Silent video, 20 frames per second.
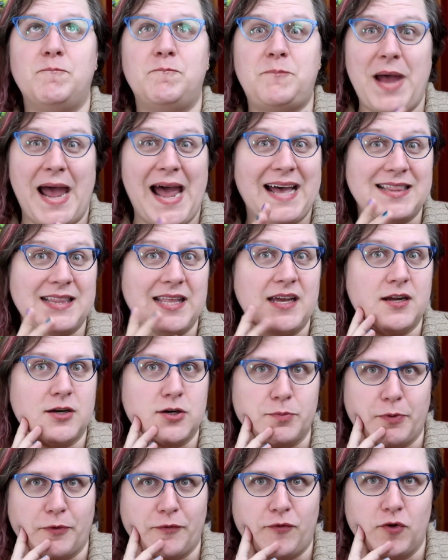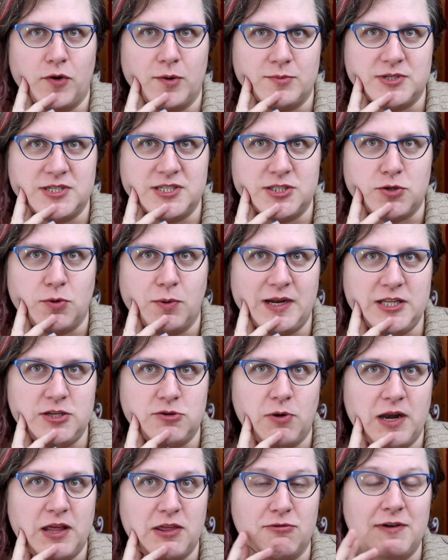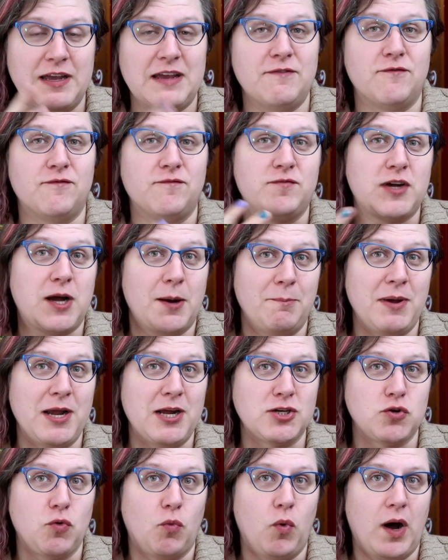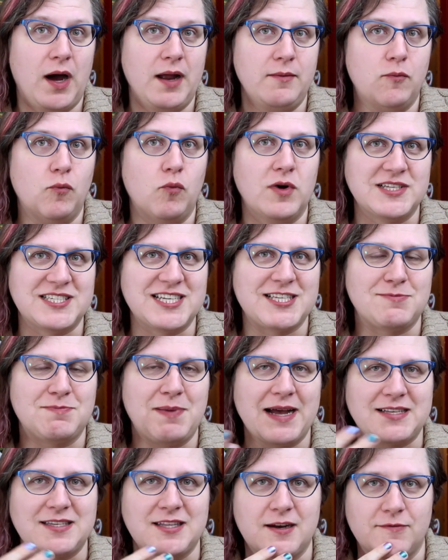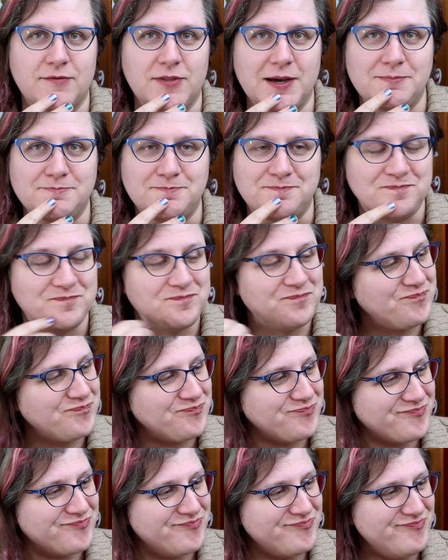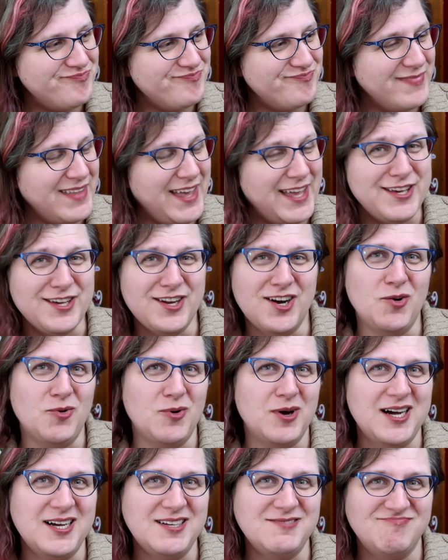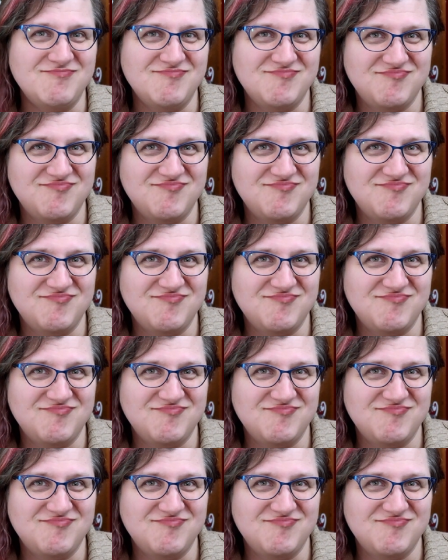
badly underperformed in 2023 compared to what was expected of them. And you know what?